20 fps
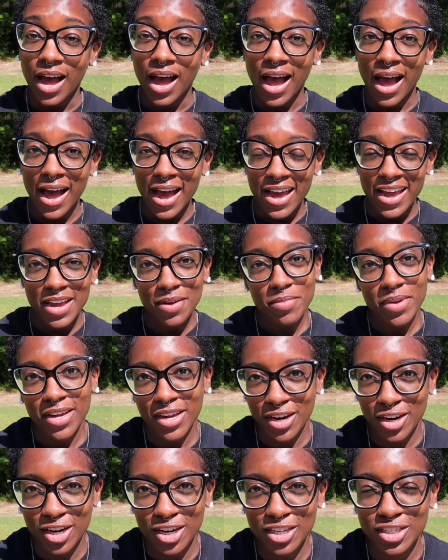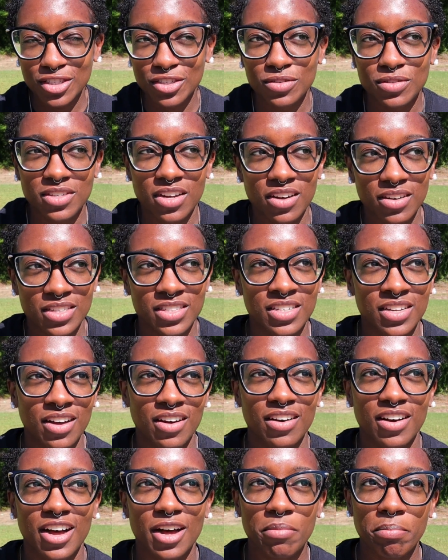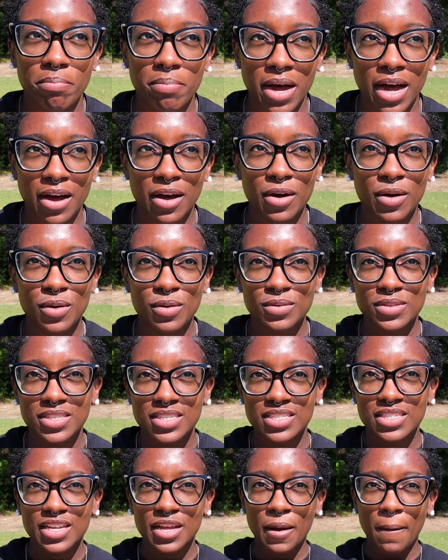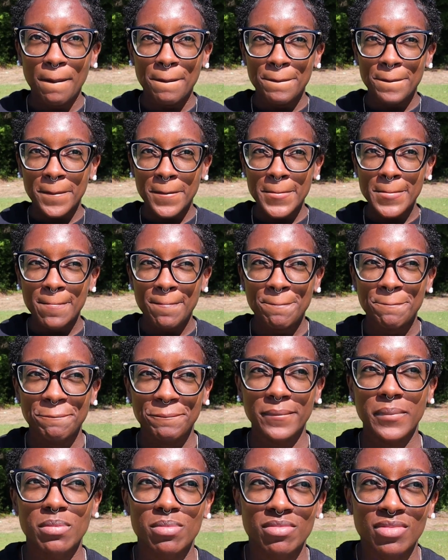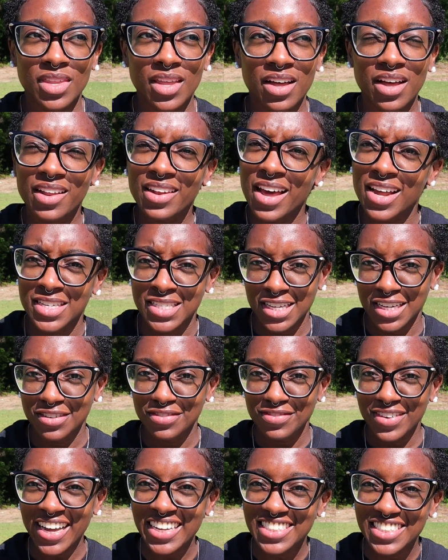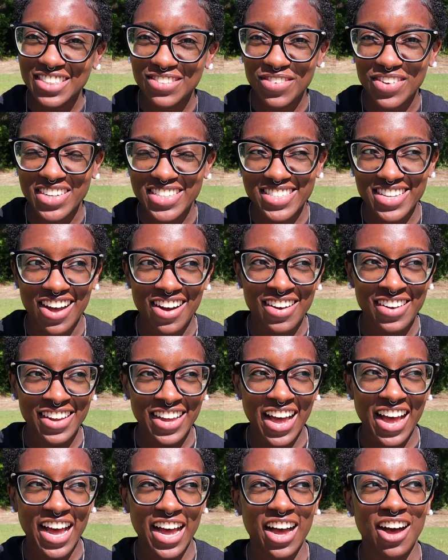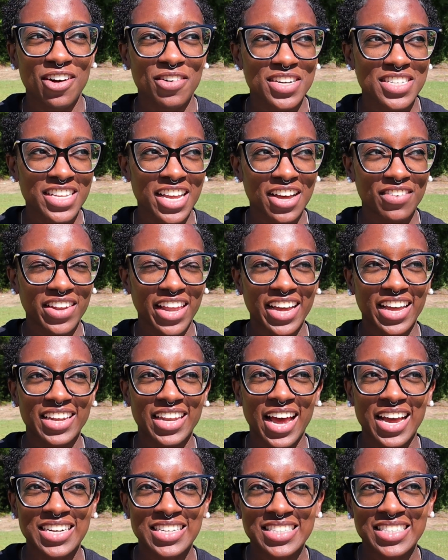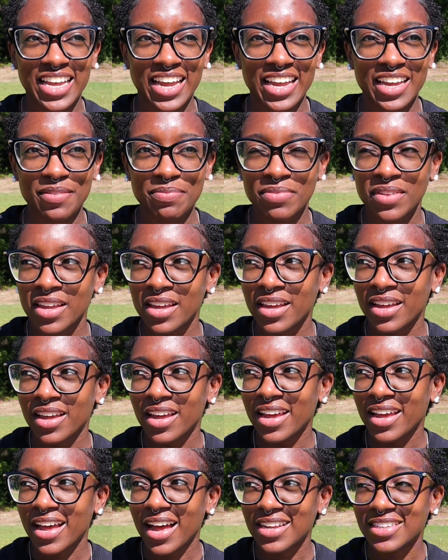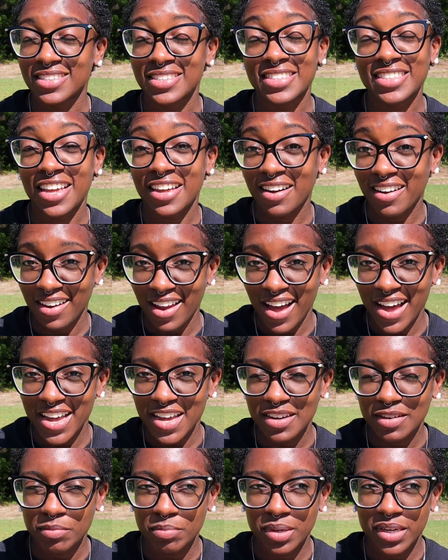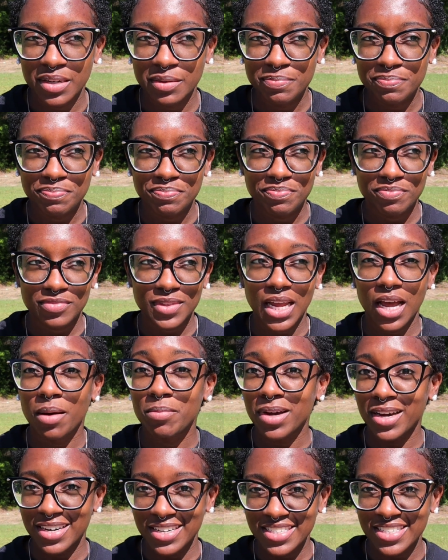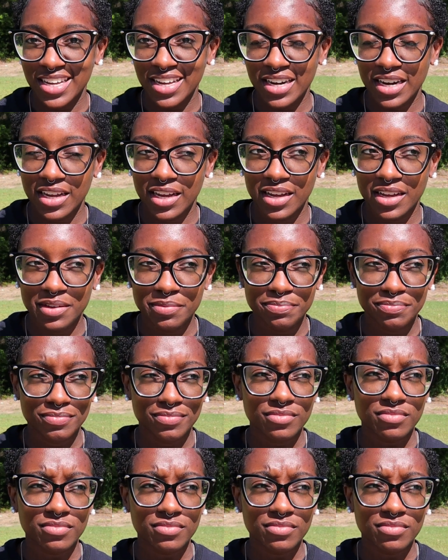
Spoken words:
I am here to talk to y'all about a lot of stuff. I just want to talk. I always have like a lot to say. I just said a lot, but I'm gonna say it again.